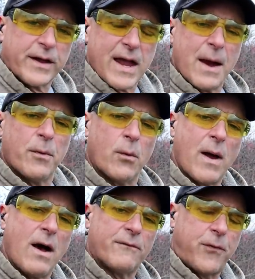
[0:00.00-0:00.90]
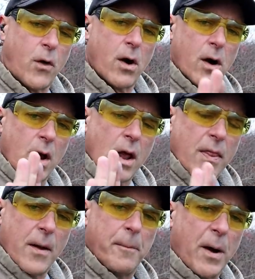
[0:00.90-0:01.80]
the camera around for
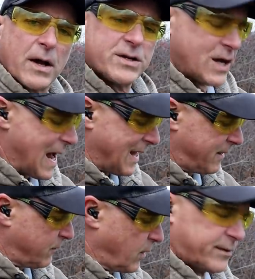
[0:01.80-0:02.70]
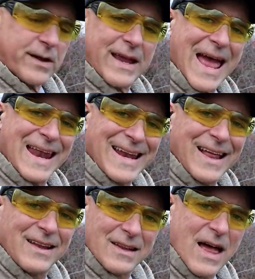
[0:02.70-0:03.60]
the buckshot. Once again,
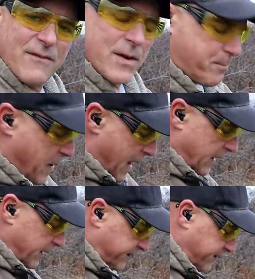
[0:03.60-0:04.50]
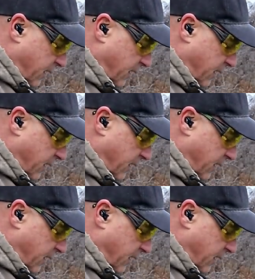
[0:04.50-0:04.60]
eleven pellets